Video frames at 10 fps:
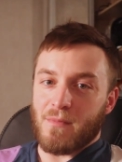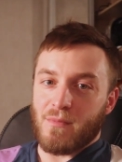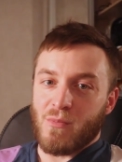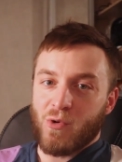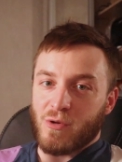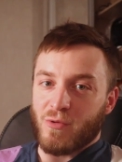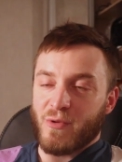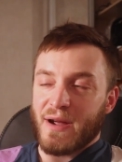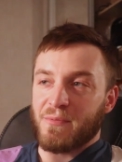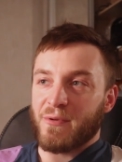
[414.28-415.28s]
more
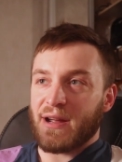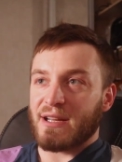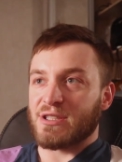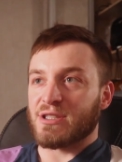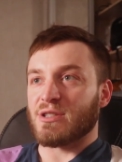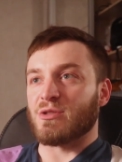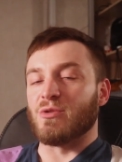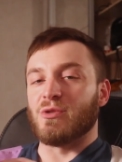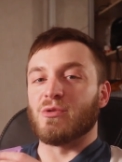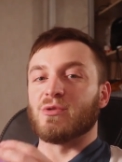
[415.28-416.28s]
rep range
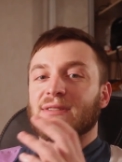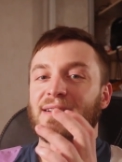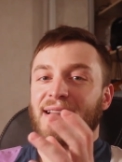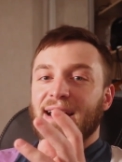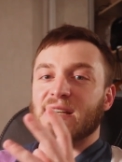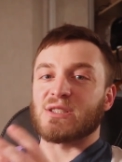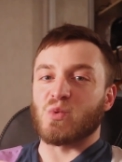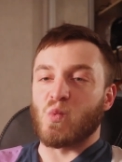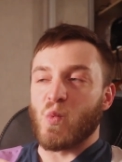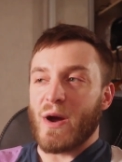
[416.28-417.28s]
to use
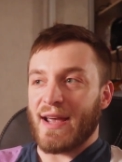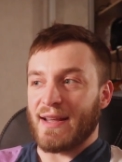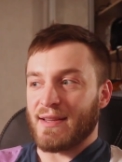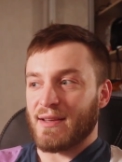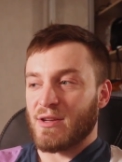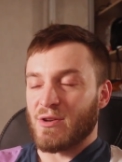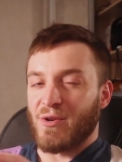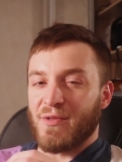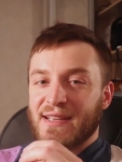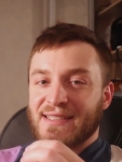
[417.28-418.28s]
less weight
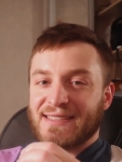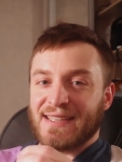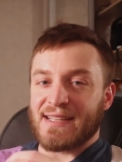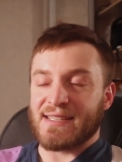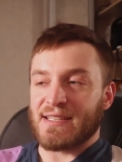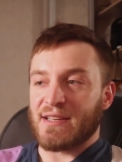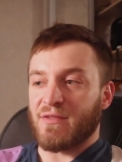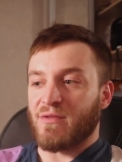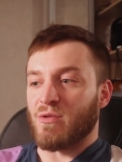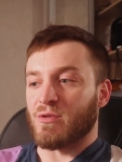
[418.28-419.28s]
on this
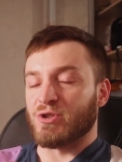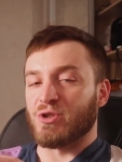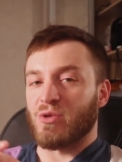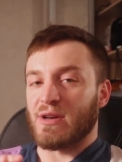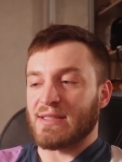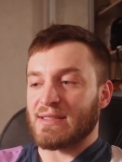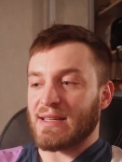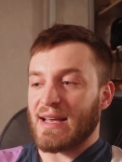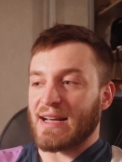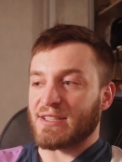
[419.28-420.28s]
sensitive for
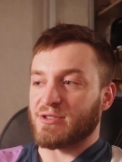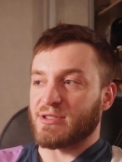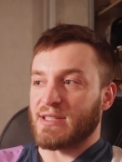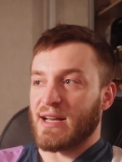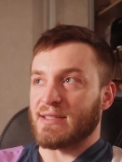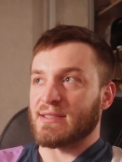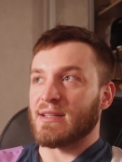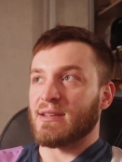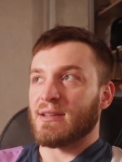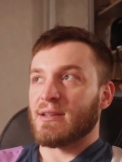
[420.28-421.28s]
joints exercise.
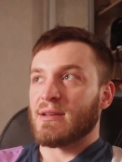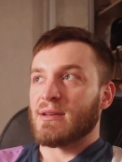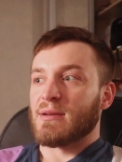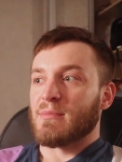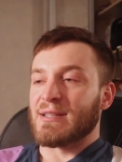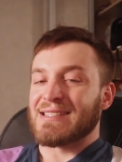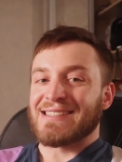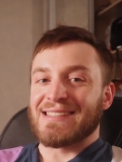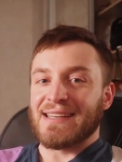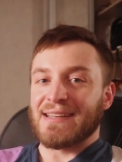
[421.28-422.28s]
But
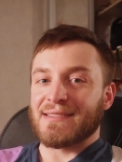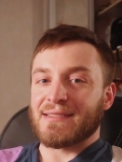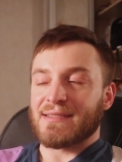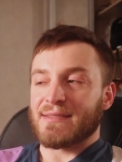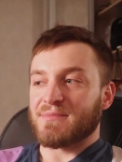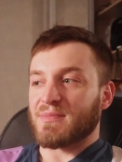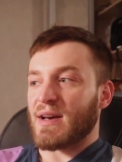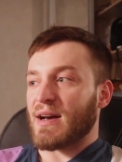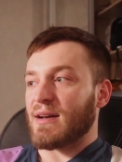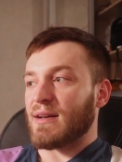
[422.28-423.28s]
still,
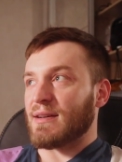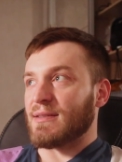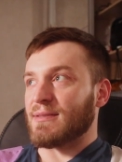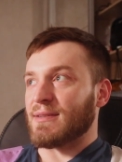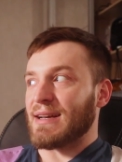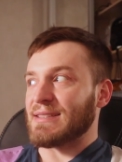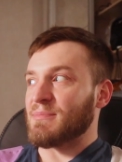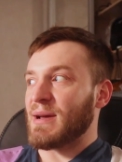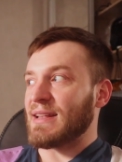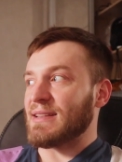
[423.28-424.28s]
as
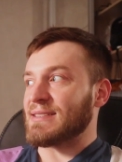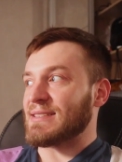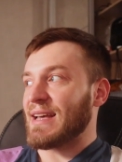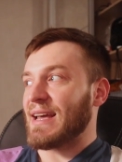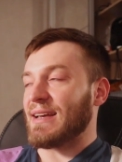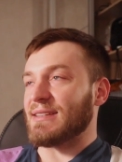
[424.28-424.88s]
many say,